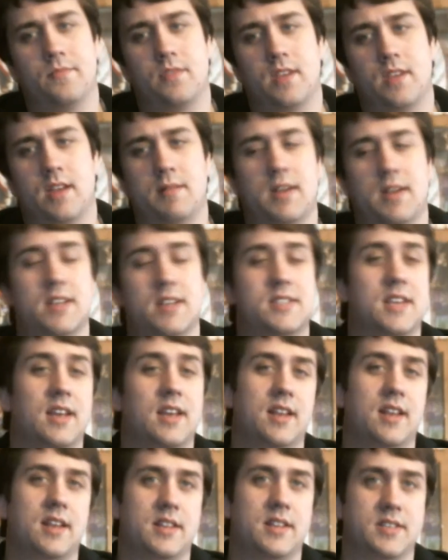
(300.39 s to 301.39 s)
I'm not saying,
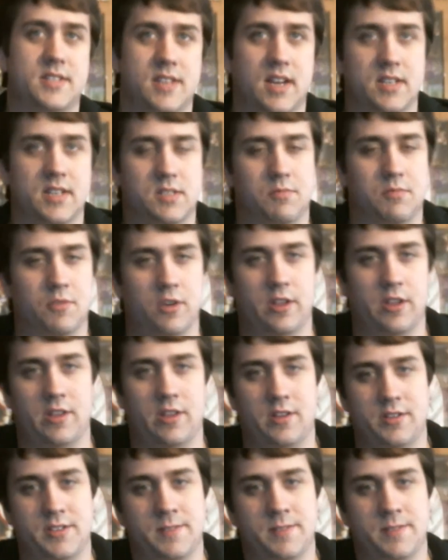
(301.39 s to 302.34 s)
like, this is not spoilers,